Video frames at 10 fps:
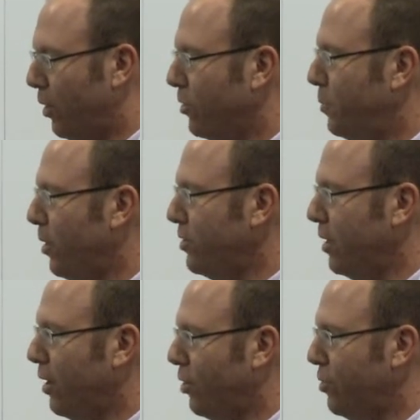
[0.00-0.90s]

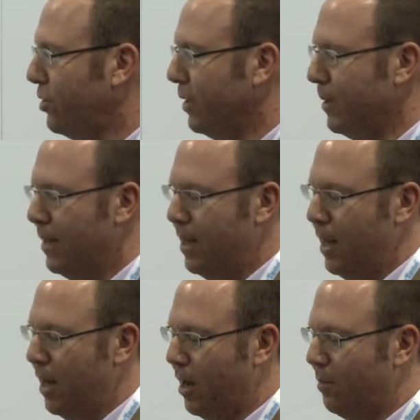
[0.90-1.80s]
experiencing, are using,
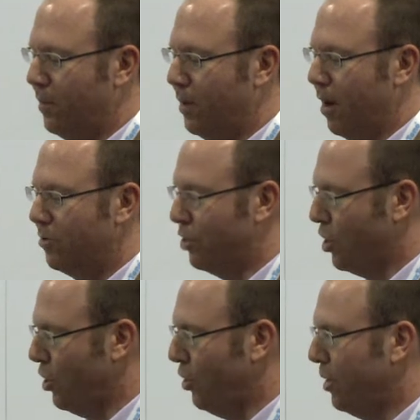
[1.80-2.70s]
are
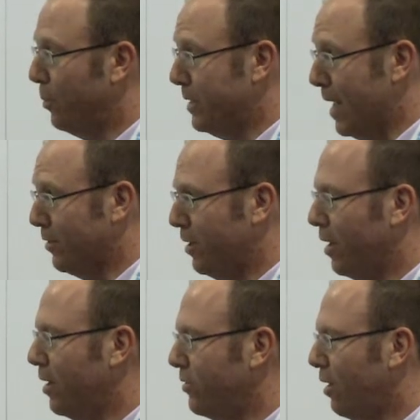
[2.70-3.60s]
secured and protected against